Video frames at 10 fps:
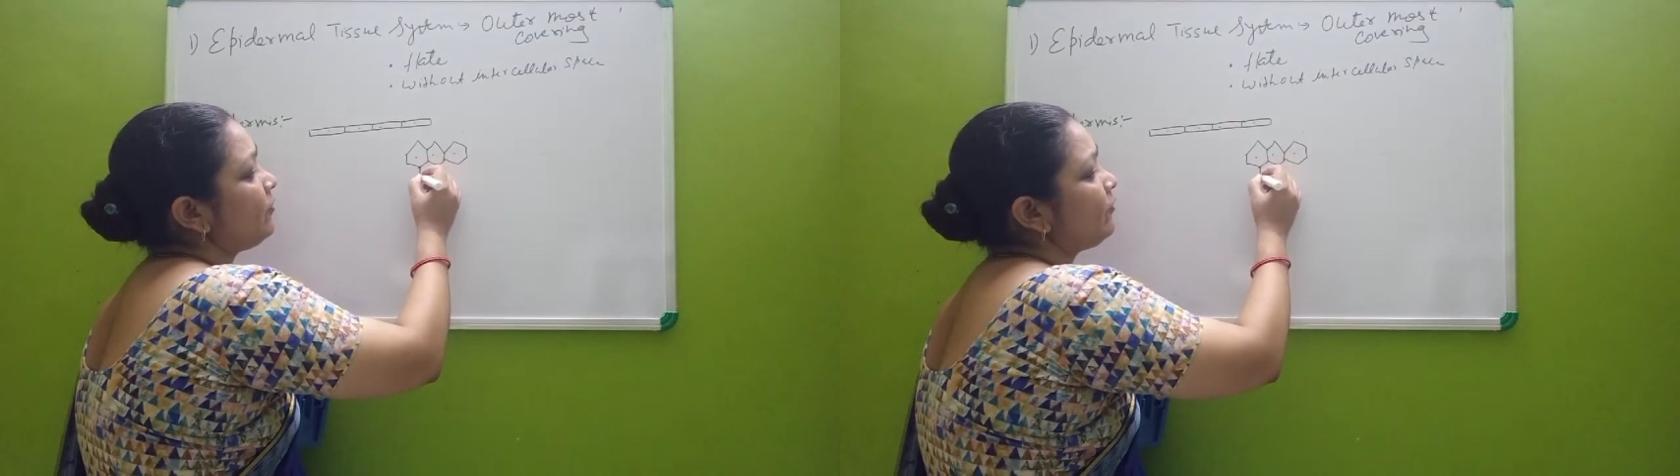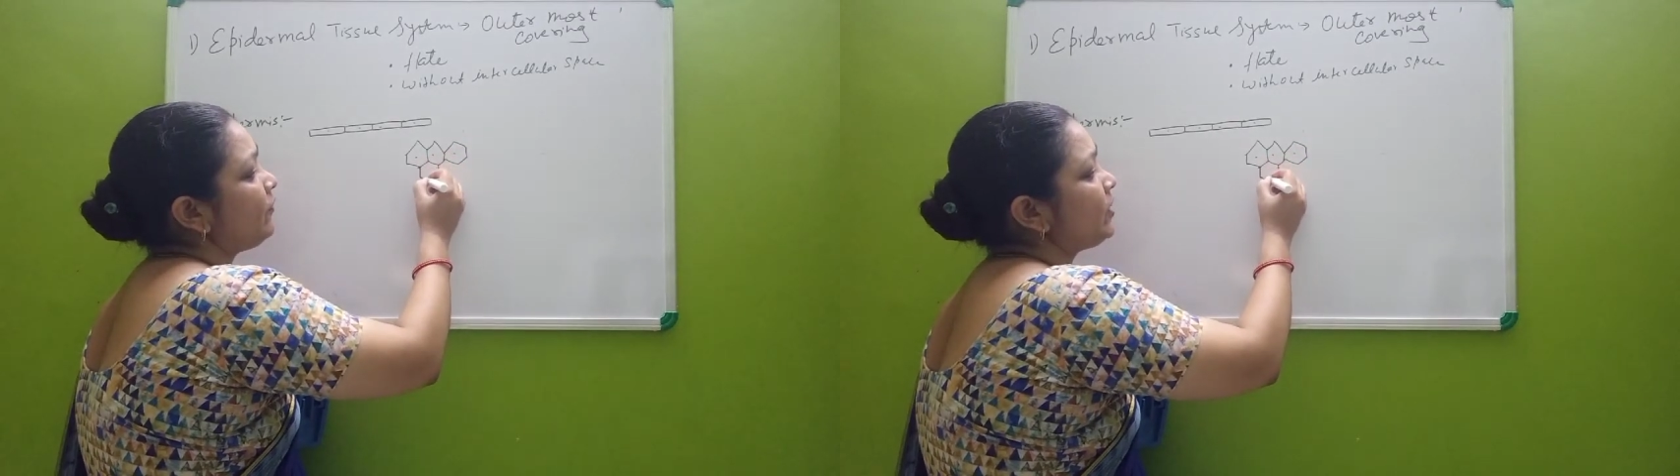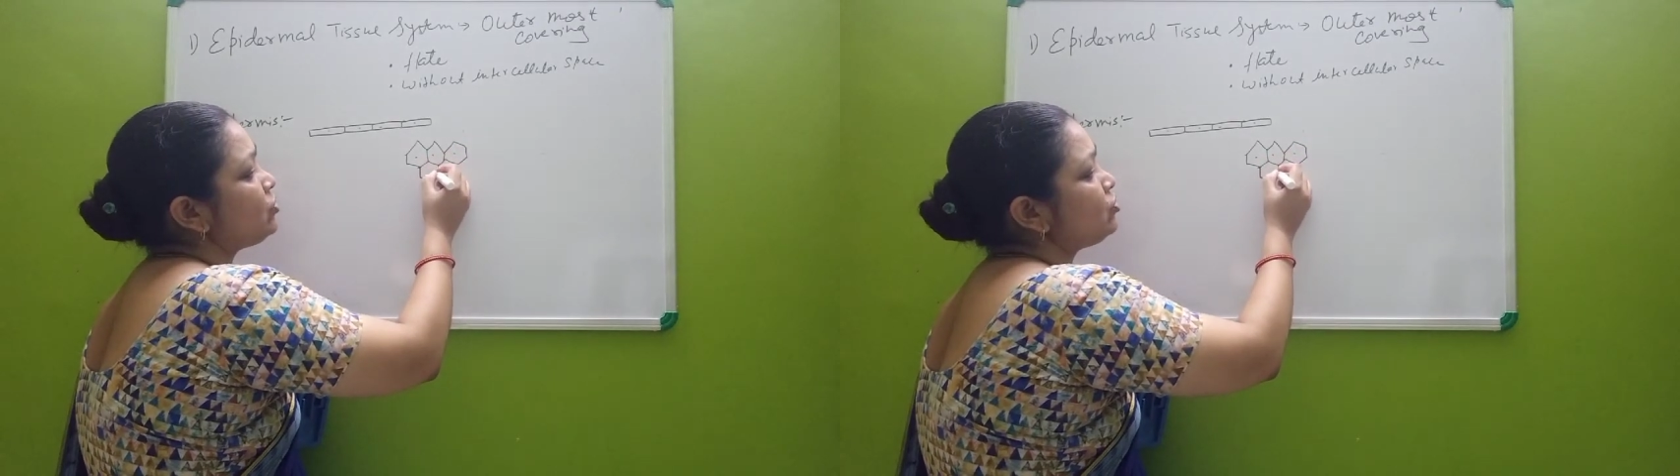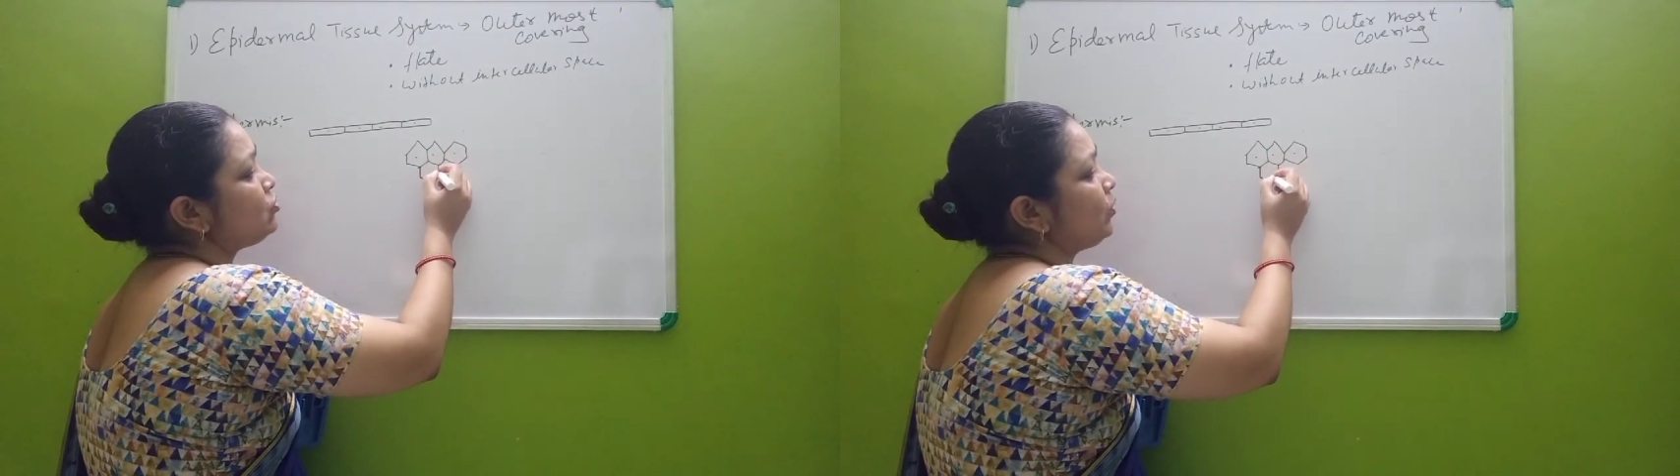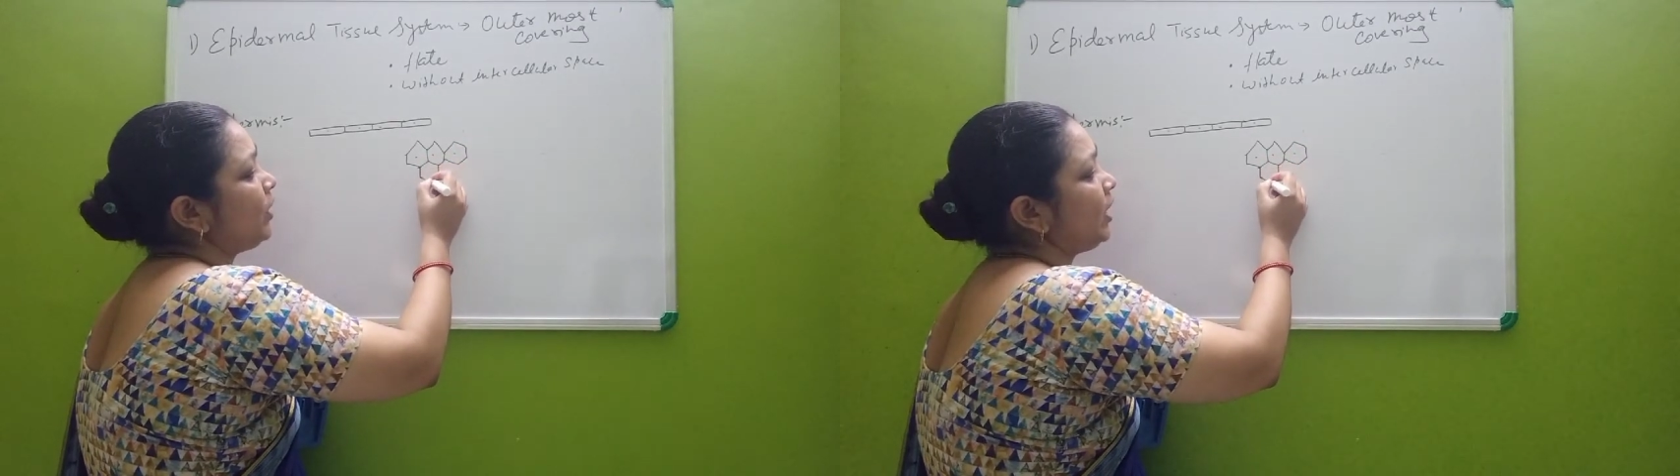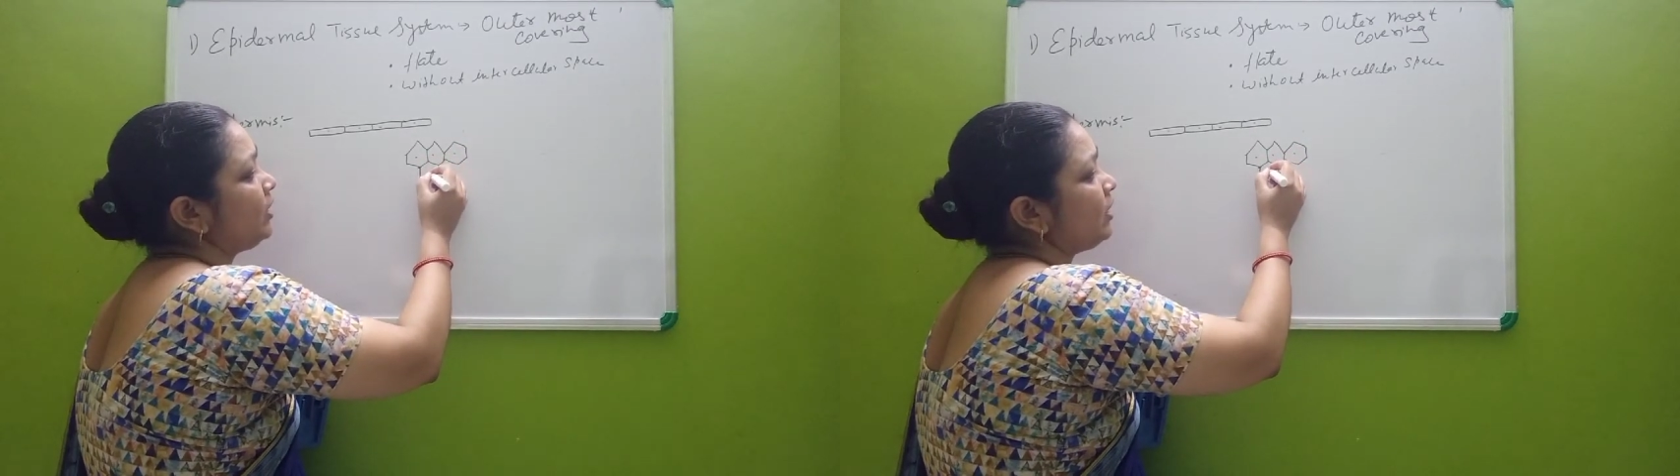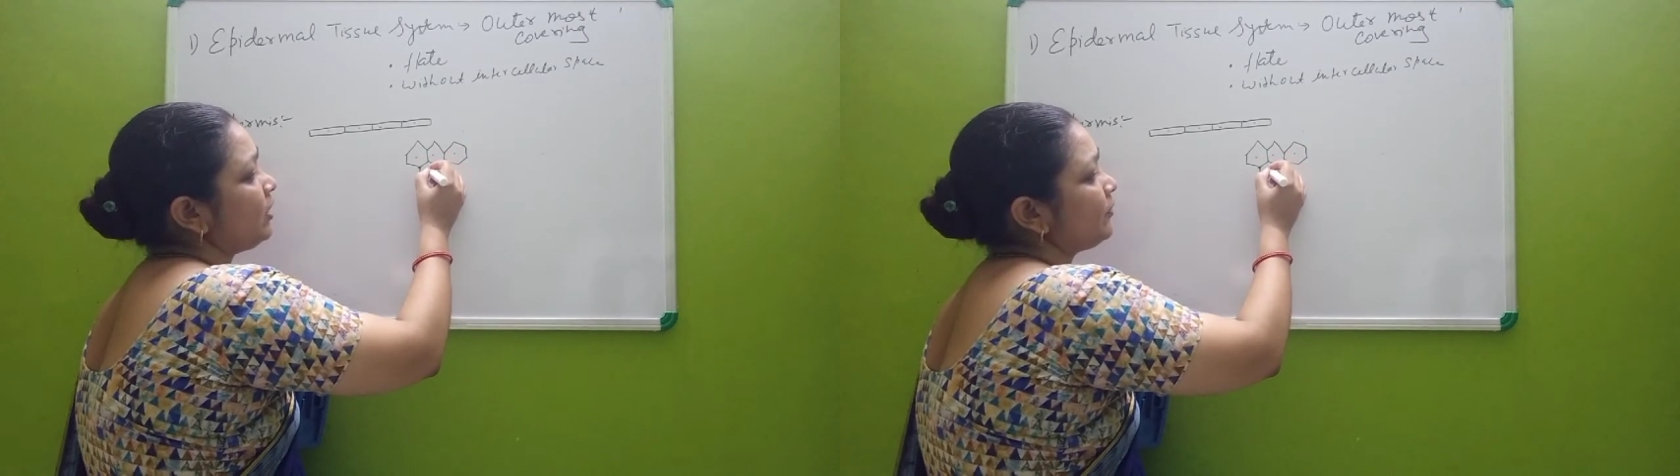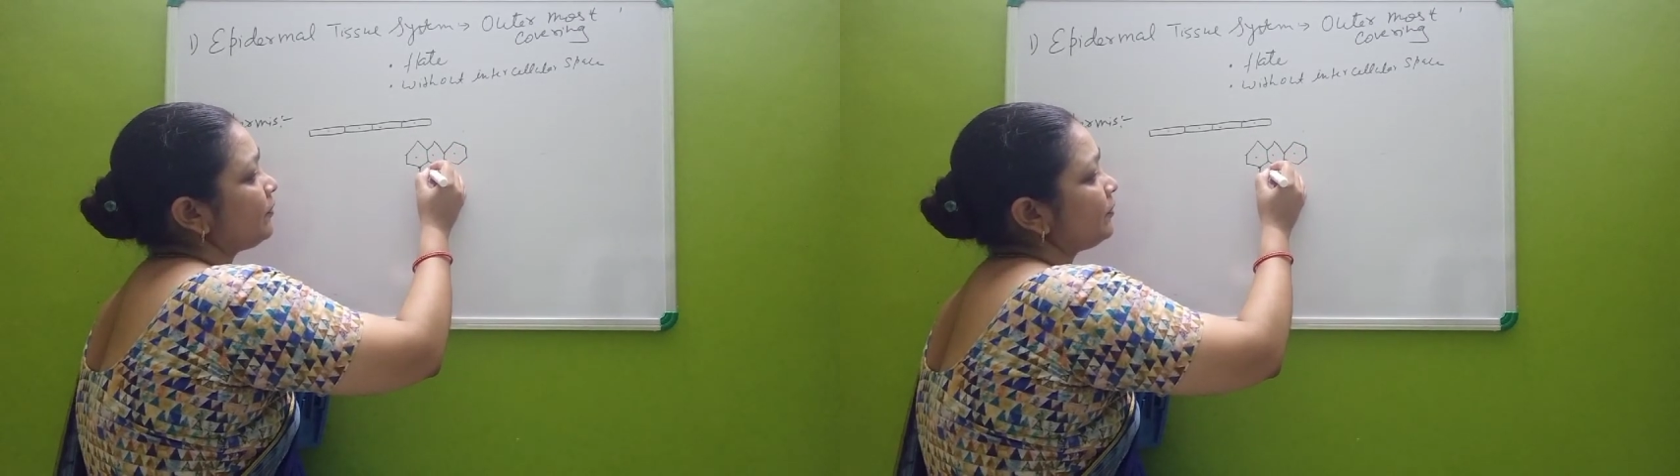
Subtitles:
fit together